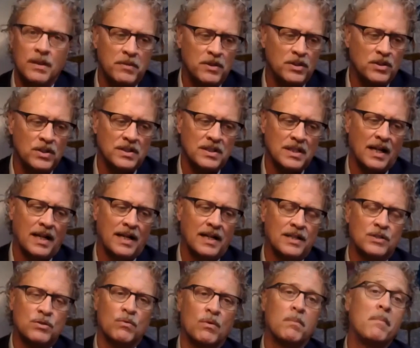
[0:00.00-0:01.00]
images on
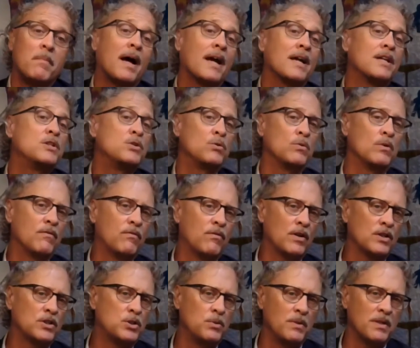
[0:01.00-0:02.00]
it to remind you of
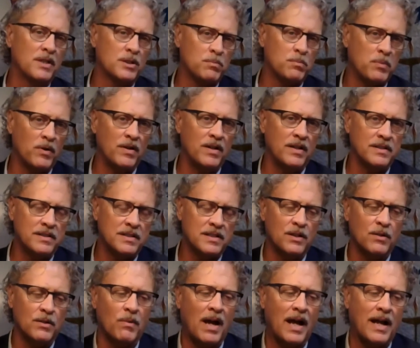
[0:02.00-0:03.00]
what you experienced
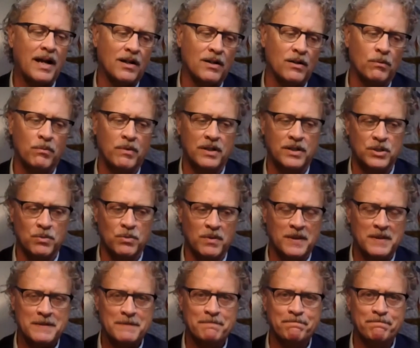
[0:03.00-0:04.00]
in the radical
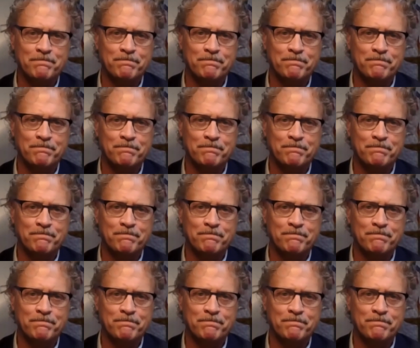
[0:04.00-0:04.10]
ritual.